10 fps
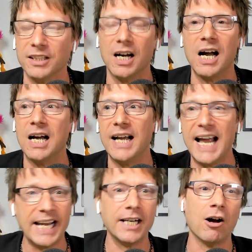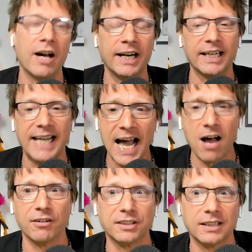uh, anon
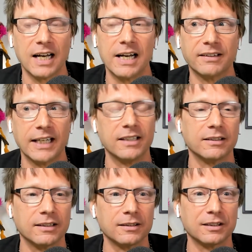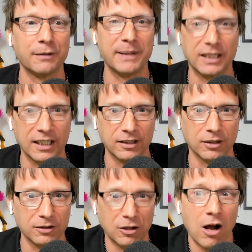accounts that to me that
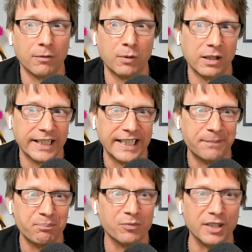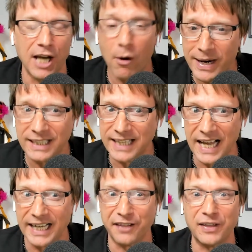are not really going to
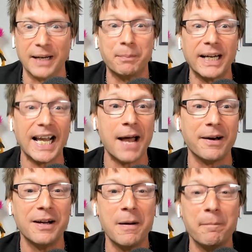anything, but yet